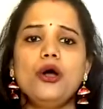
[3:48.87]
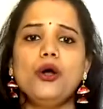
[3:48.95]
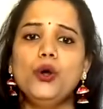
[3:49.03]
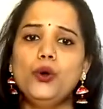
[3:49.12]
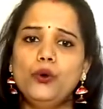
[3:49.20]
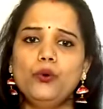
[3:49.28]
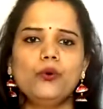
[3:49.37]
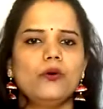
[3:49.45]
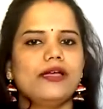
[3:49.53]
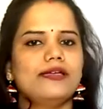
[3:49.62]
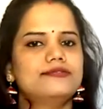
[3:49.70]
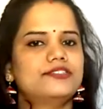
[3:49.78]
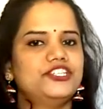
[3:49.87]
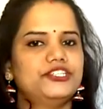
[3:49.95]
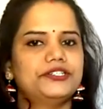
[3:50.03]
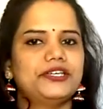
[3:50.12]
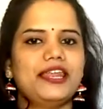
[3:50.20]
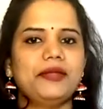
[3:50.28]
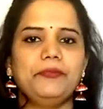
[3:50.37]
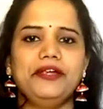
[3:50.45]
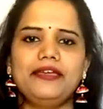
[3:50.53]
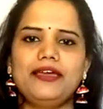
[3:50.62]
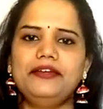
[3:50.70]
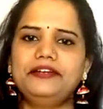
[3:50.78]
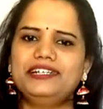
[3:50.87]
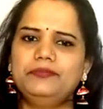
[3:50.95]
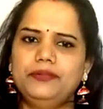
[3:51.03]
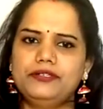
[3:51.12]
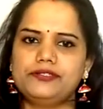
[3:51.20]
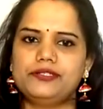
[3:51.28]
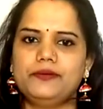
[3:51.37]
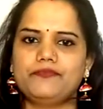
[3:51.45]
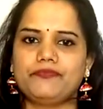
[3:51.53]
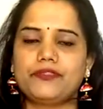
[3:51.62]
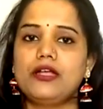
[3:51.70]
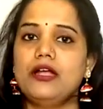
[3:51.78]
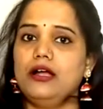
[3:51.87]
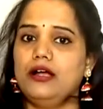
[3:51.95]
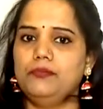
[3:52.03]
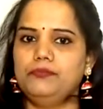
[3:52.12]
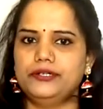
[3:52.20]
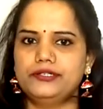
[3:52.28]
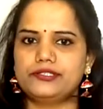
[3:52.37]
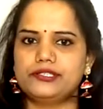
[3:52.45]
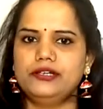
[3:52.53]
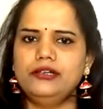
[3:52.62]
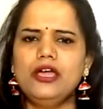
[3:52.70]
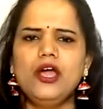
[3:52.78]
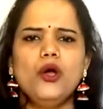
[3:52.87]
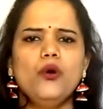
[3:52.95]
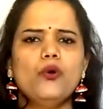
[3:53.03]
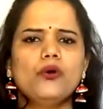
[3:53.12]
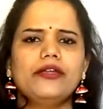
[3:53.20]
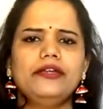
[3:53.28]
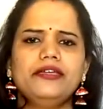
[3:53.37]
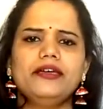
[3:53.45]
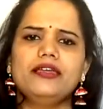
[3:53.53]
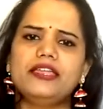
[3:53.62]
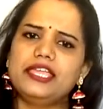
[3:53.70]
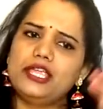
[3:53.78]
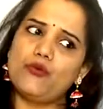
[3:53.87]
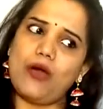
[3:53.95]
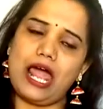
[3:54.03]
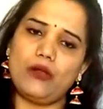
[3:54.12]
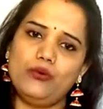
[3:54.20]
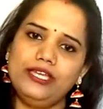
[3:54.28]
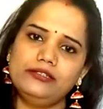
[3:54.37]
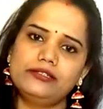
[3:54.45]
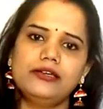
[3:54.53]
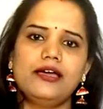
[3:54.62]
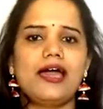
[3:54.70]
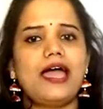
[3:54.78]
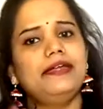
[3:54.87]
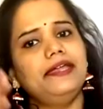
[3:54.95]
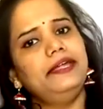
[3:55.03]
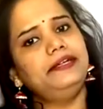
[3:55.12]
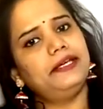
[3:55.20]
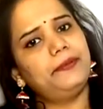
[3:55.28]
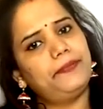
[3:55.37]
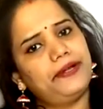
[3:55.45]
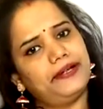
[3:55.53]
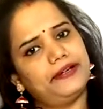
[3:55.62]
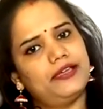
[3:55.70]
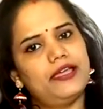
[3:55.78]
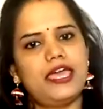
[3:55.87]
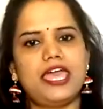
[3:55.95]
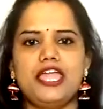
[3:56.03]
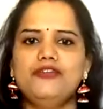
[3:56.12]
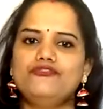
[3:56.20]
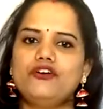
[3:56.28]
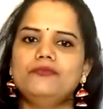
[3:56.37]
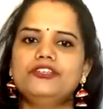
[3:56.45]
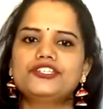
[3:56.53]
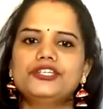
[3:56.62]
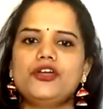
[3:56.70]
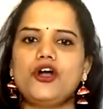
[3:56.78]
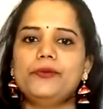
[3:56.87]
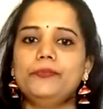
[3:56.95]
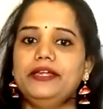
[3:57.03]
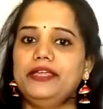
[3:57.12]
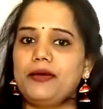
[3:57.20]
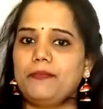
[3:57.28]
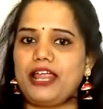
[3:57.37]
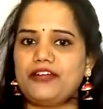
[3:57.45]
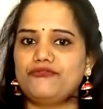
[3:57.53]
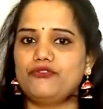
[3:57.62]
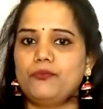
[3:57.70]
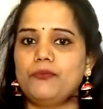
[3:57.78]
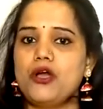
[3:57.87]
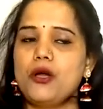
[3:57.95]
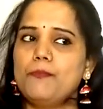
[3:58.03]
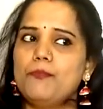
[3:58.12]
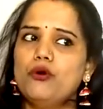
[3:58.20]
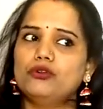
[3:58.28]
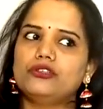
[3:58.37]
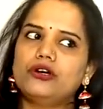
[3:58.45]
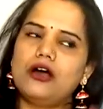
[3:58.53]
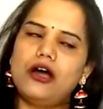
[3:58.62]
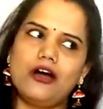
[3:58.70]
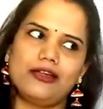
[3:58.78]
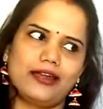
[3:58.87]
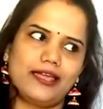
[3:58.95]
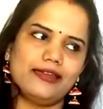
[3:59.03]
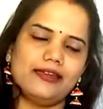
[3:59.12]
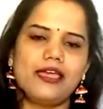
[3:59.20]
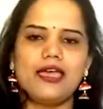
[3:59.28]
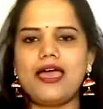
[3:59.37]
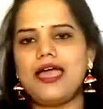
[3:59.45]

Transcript: Who is digital and media literate person? A person who critically evaluate and interpret information on media platforms, both online and